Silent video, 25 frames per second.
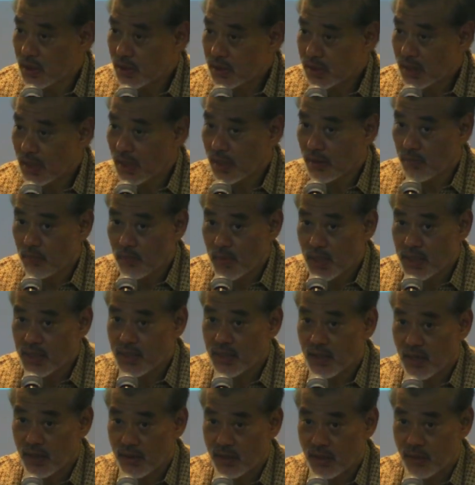just like
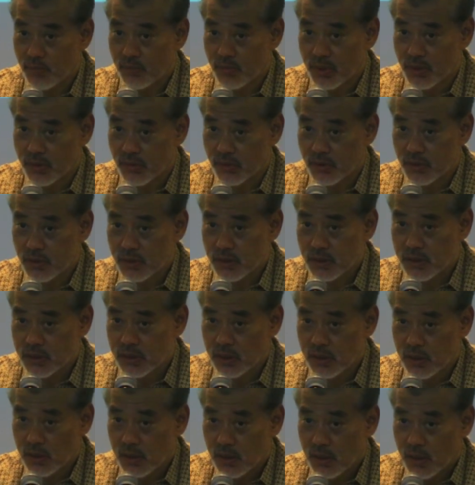many other minerals,
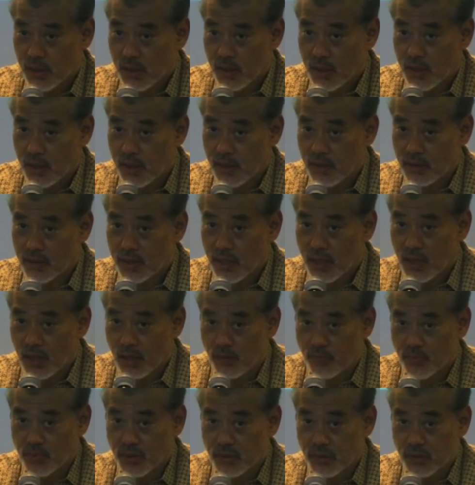and there
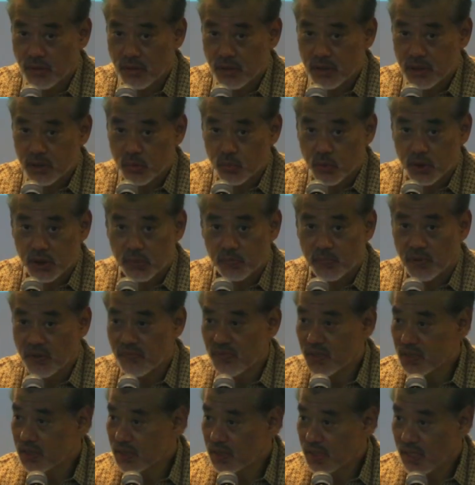are minerals which
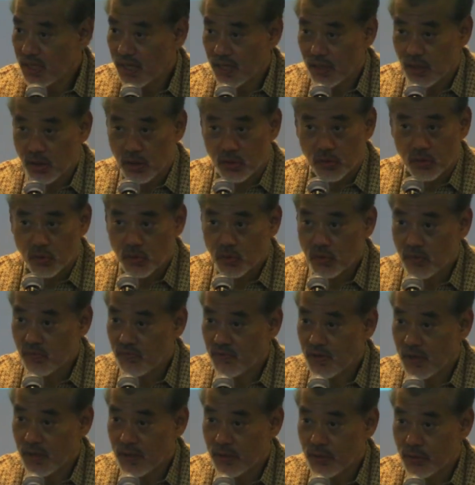previously had no
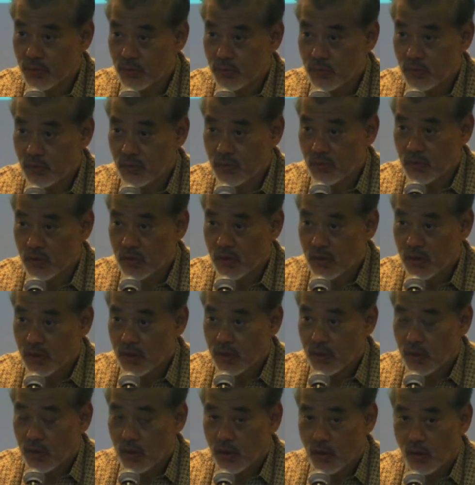value
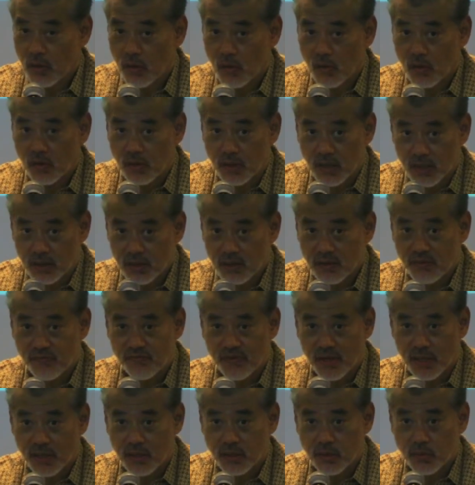or little
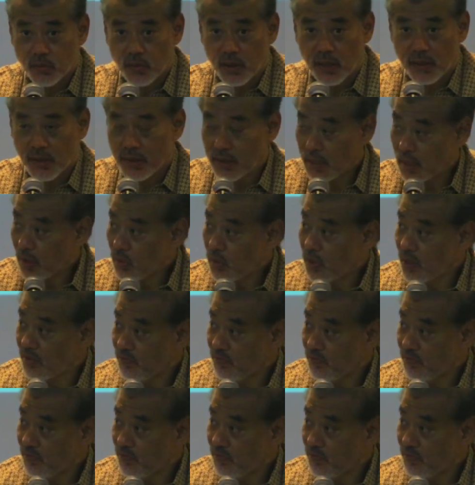value and now